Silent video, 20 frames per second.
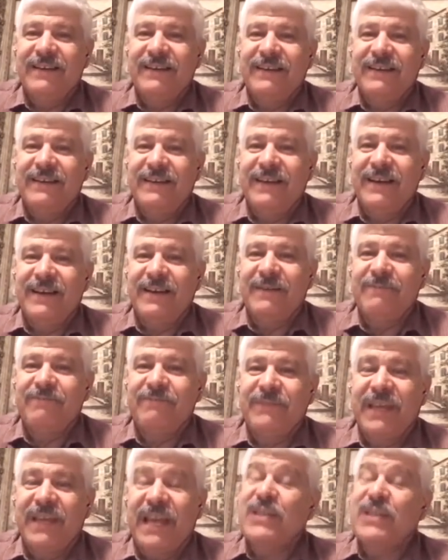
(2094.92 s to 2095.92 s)
Yeah.
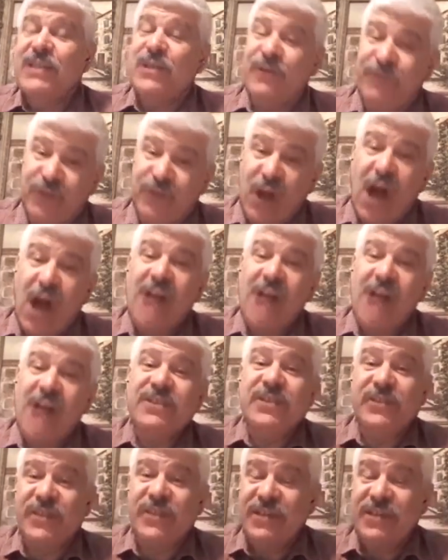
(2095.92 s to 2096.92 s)
It's a flawed
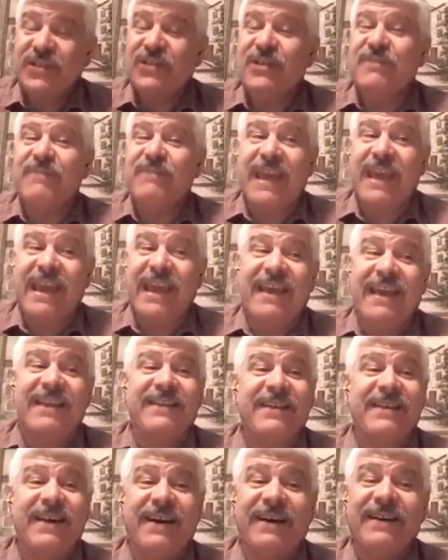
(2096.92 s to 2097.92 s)
system, and
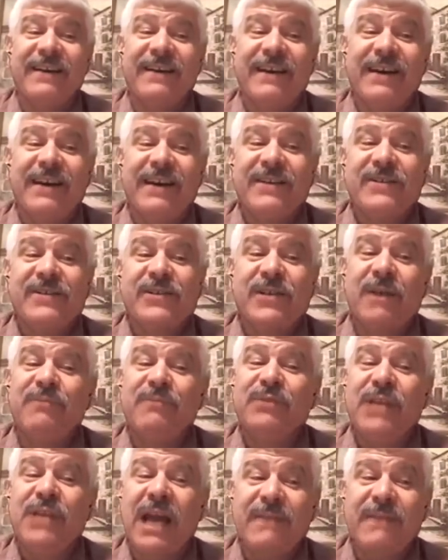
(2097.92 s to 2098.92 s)

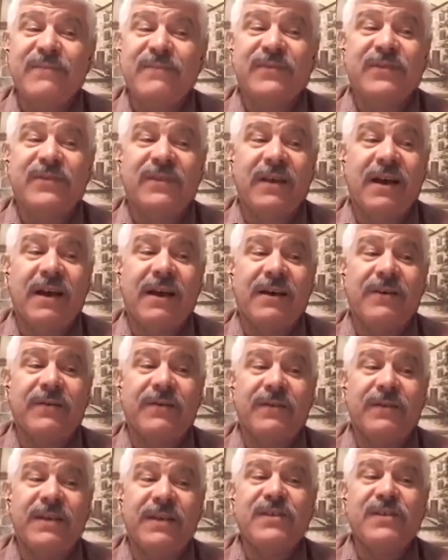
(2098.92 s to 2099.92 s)
sometimes
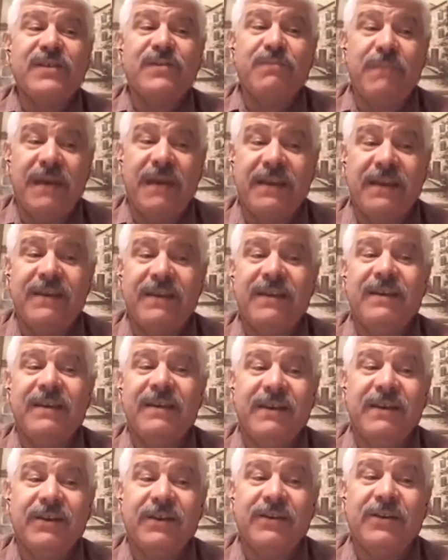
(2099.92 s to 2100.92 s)
these men
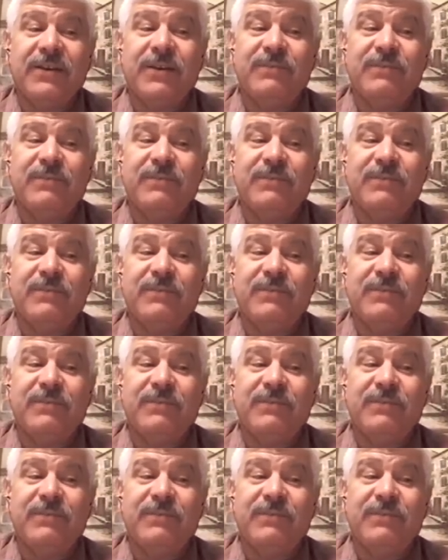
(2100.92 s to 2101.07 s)
can